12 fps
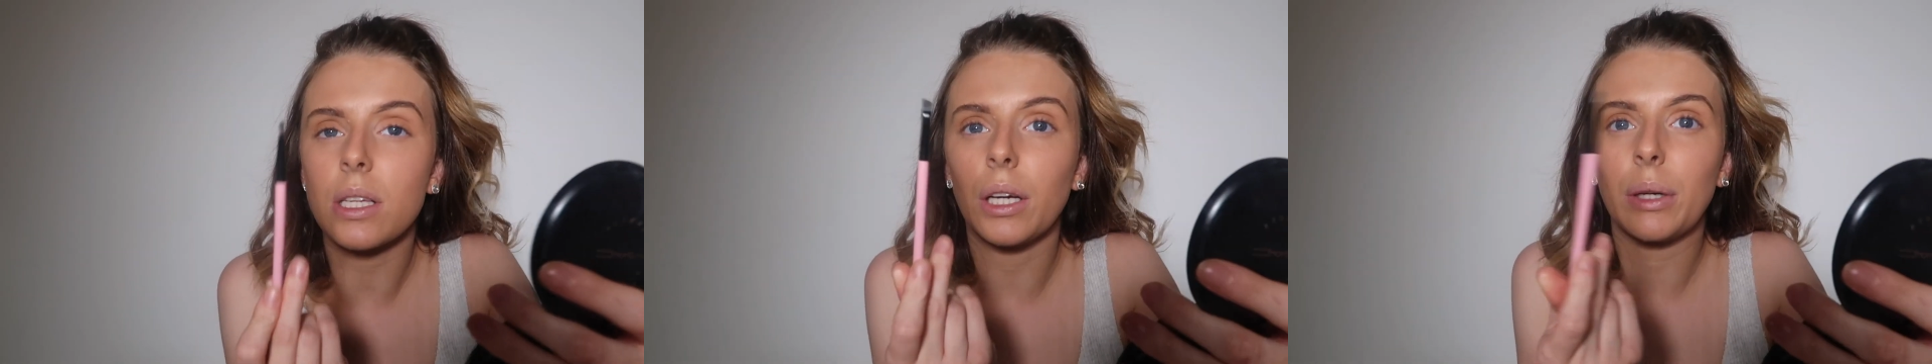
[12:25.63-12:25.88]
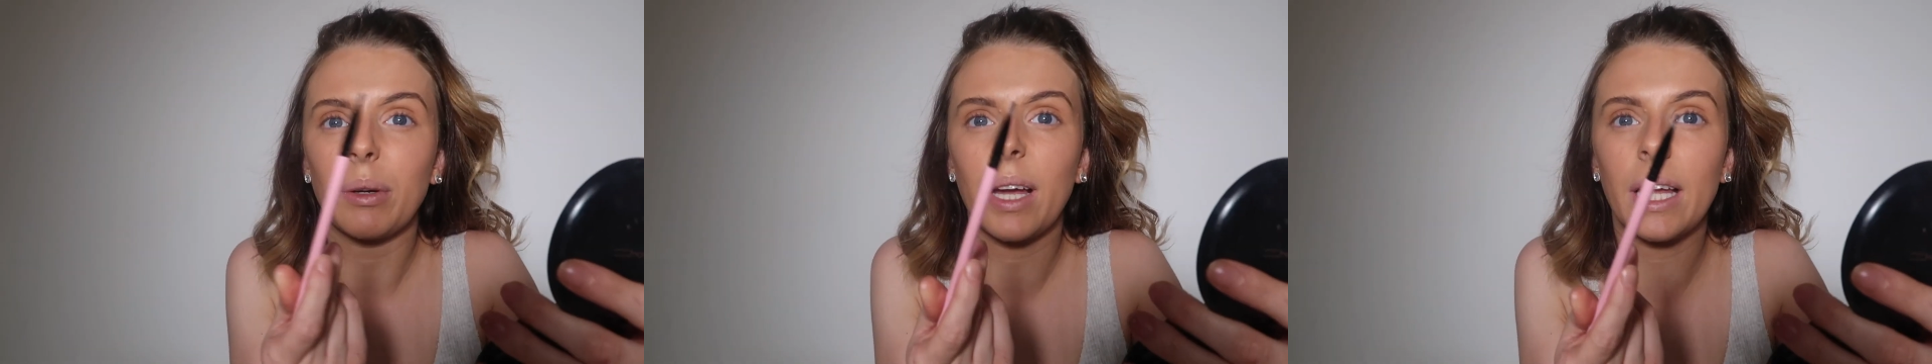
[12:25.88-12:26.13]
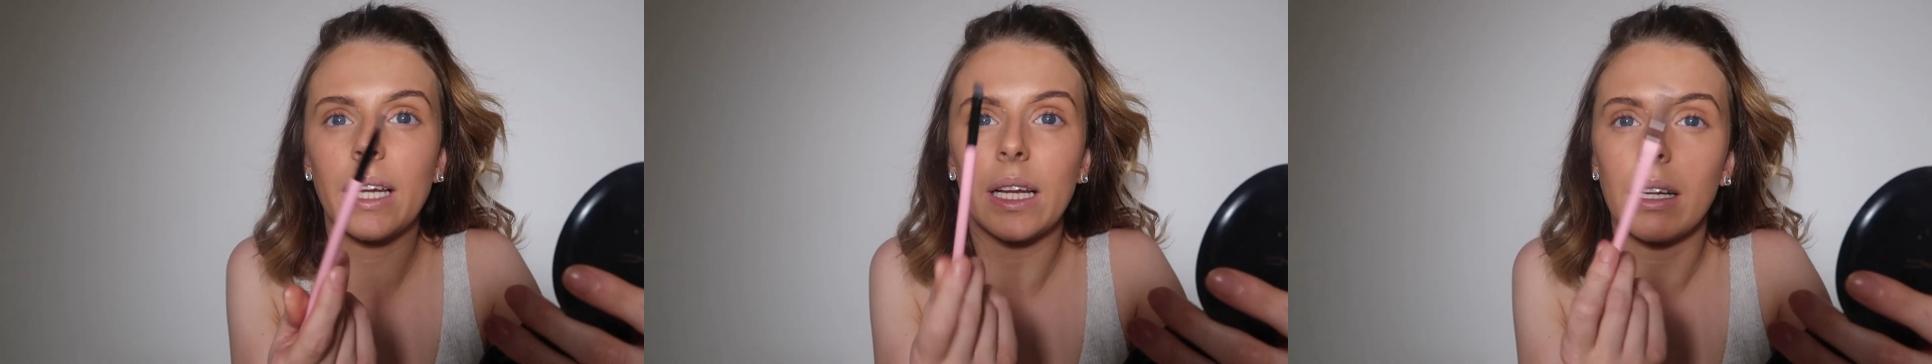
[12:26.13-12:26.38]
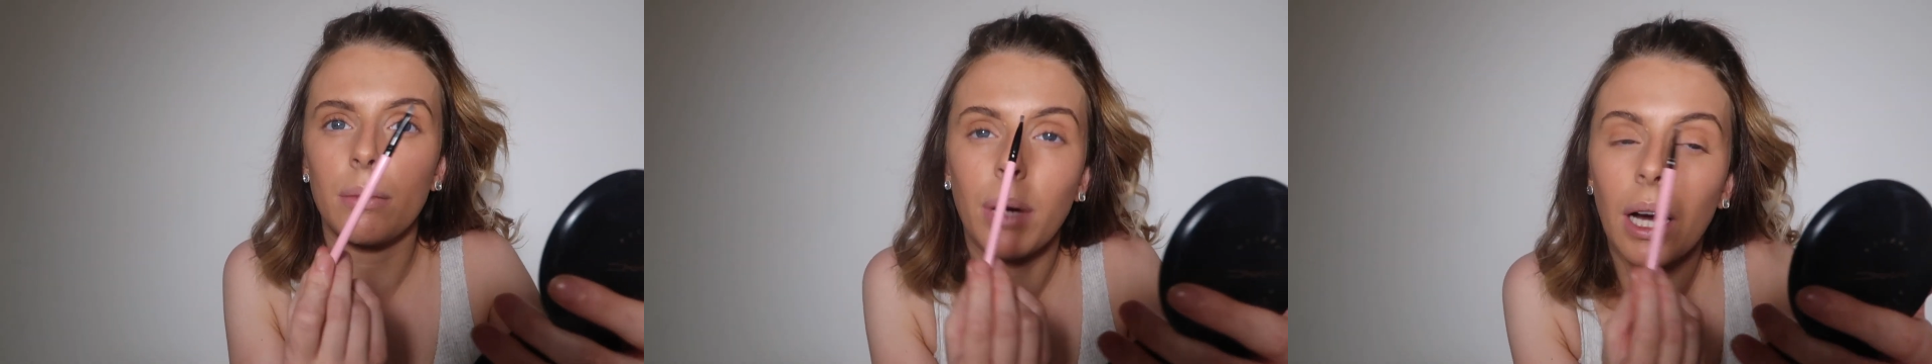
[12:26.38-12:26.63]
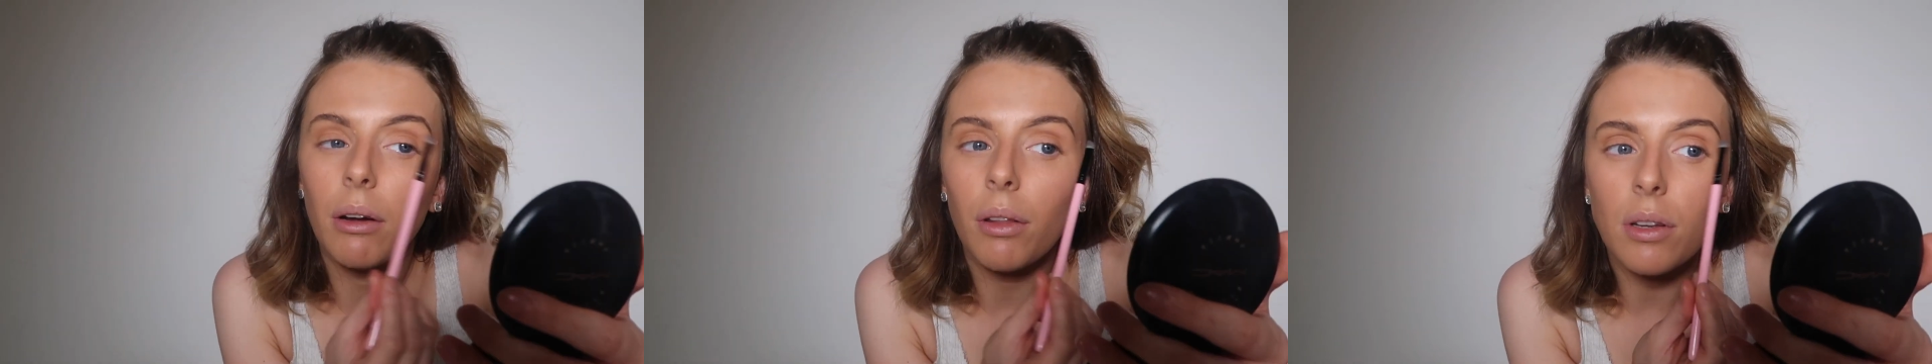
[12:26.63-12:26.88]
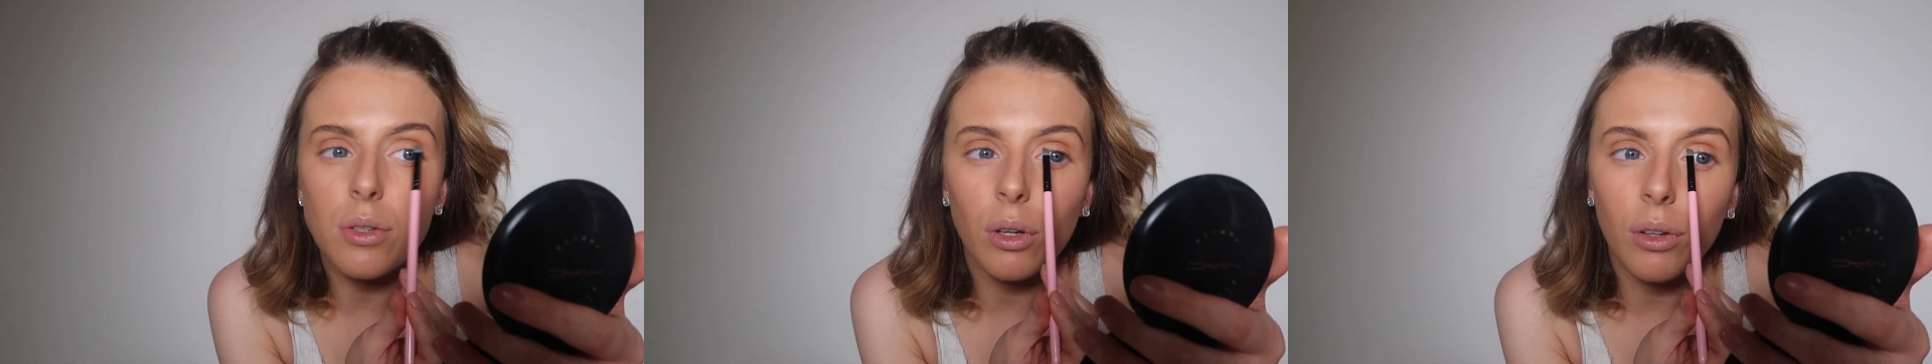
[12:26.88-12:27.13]
so any powder
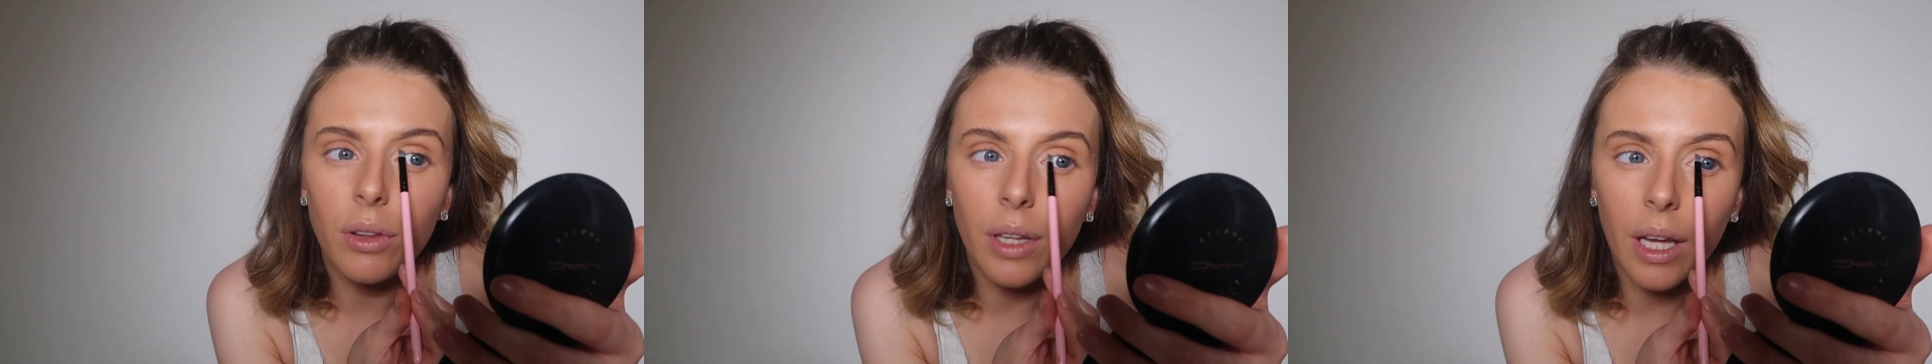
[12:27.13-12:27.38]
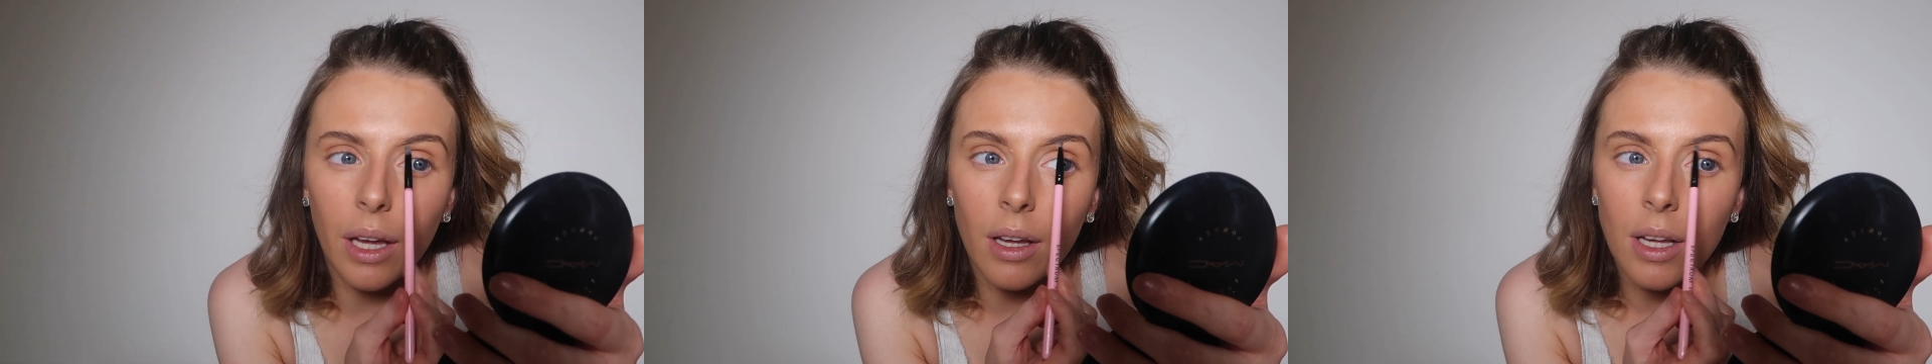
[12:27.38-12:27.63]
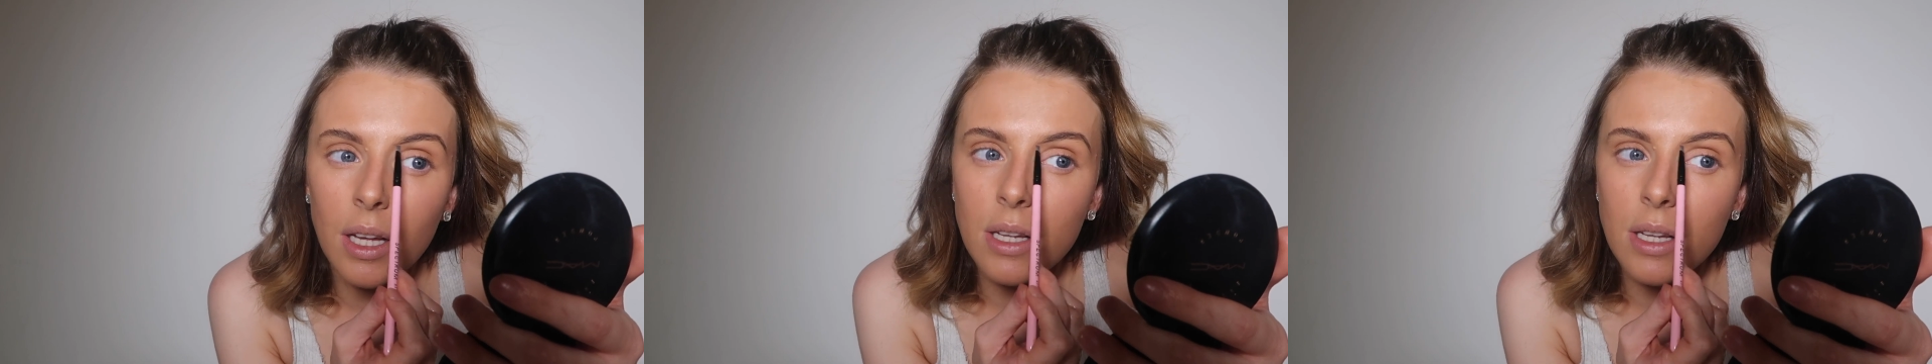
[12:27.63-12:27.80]
that's on there,